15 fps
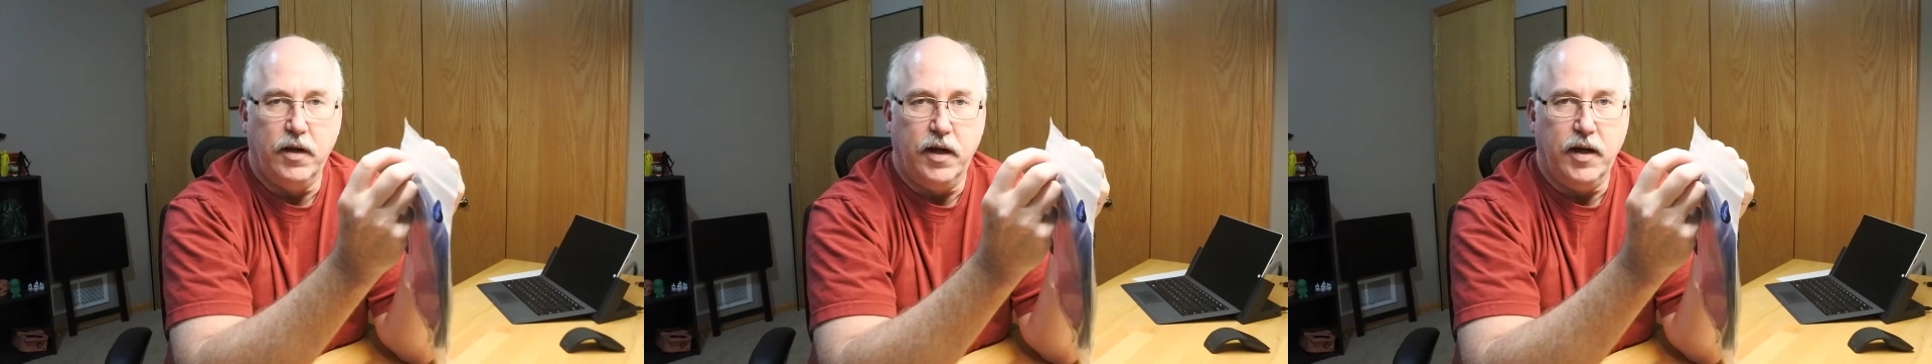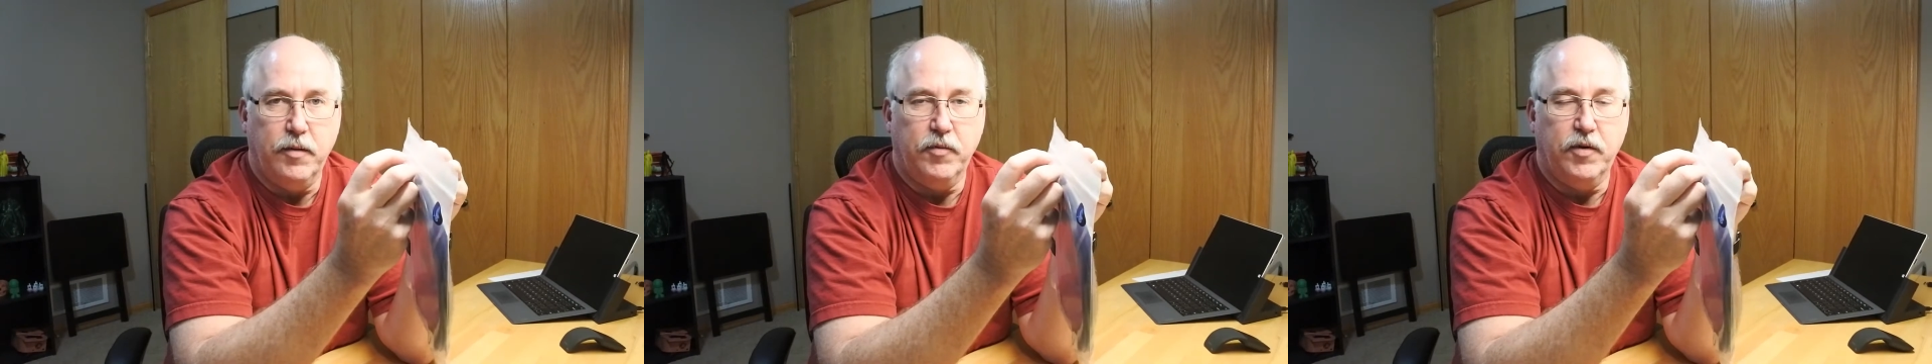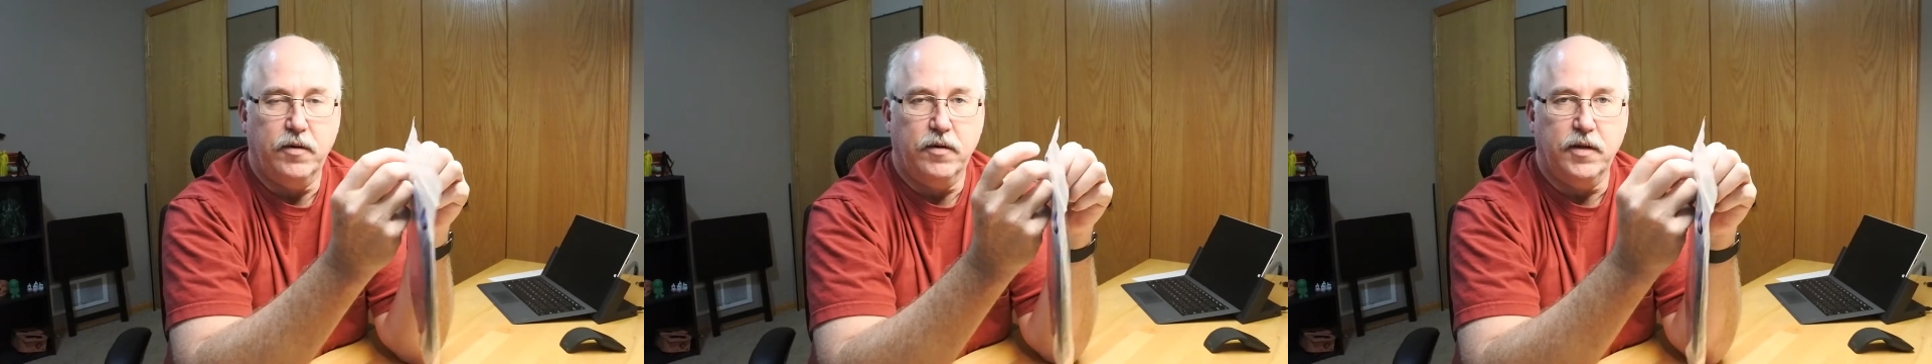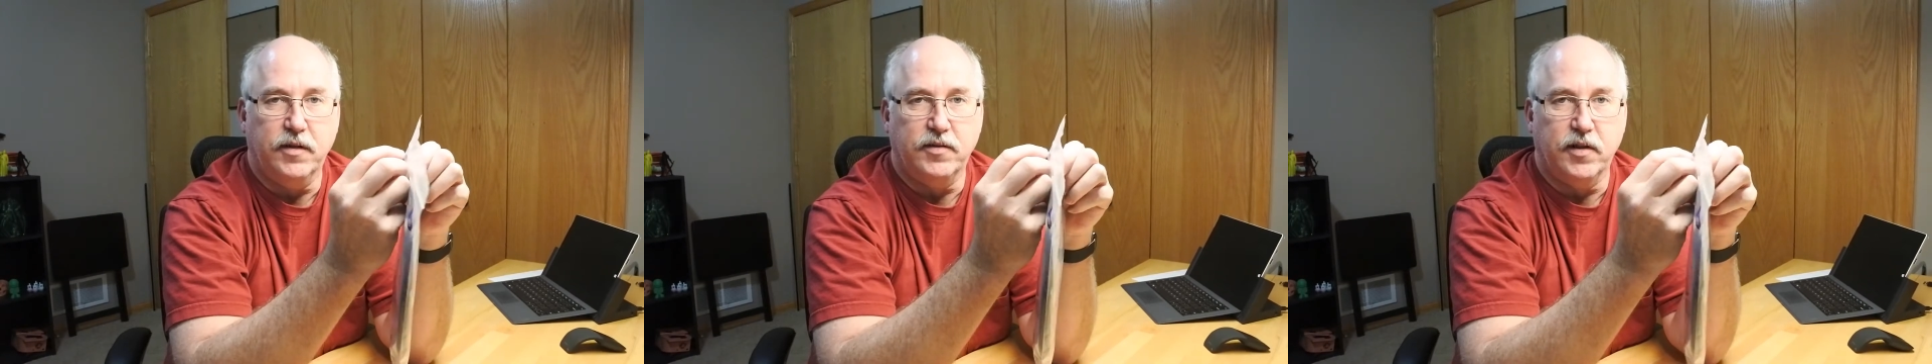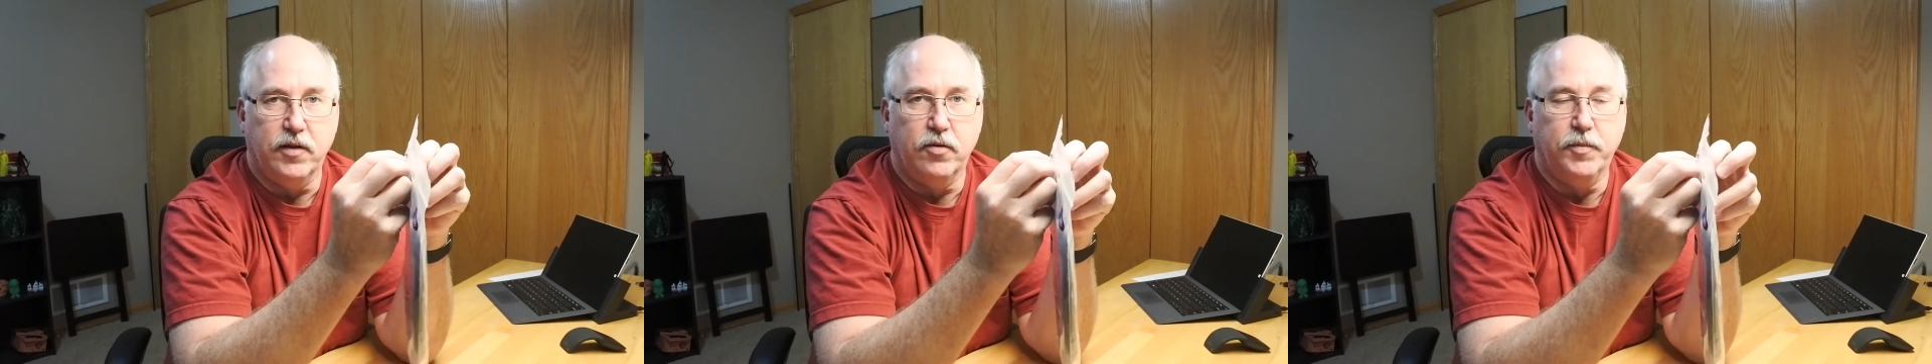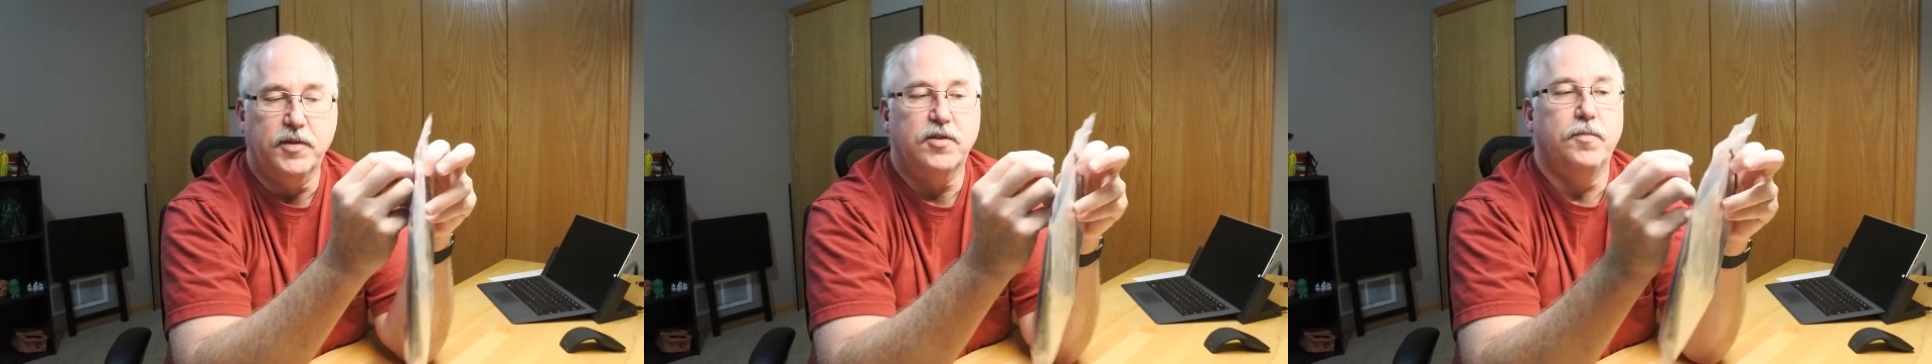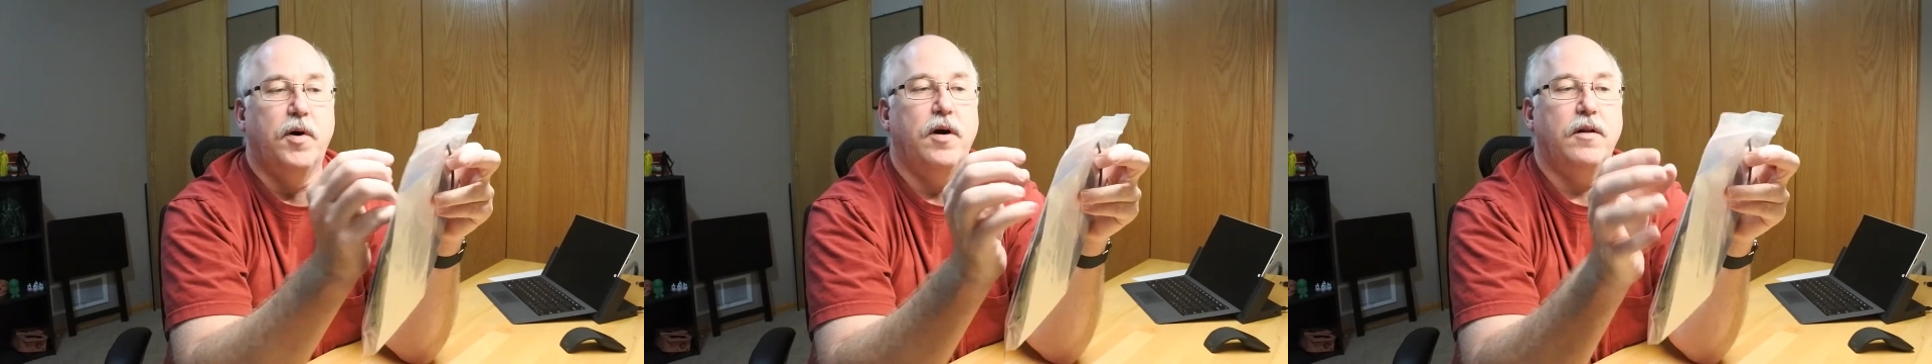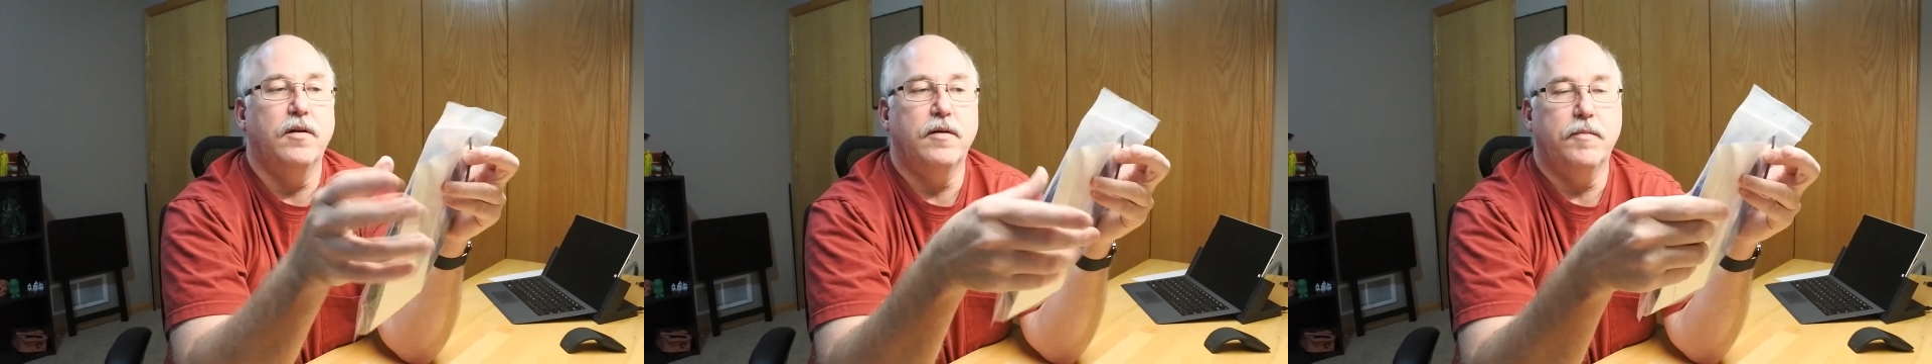diameter, is a little bit
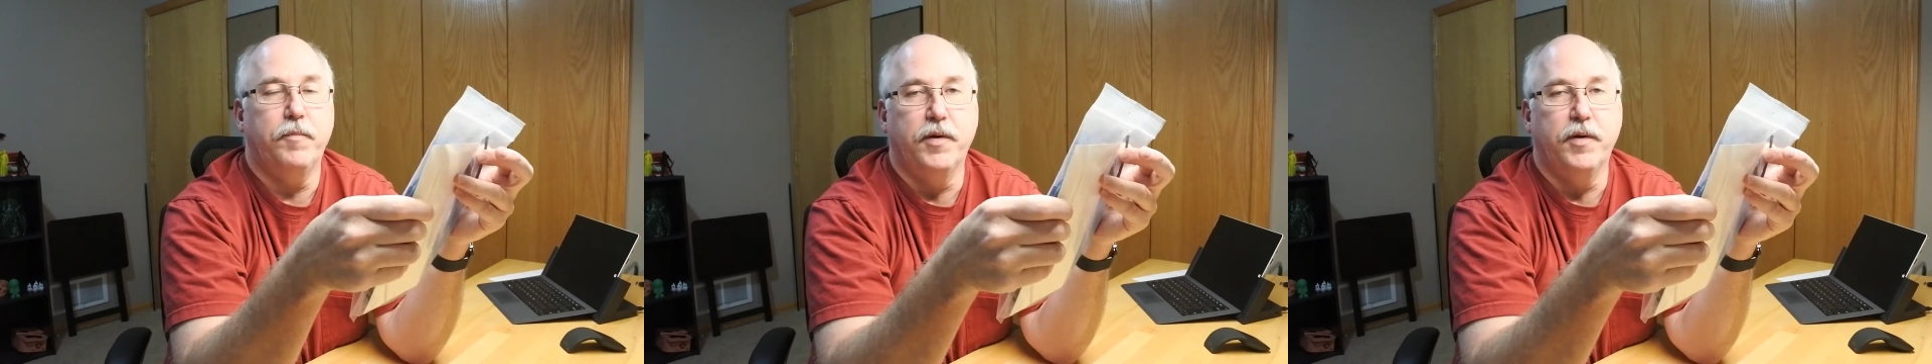smaller,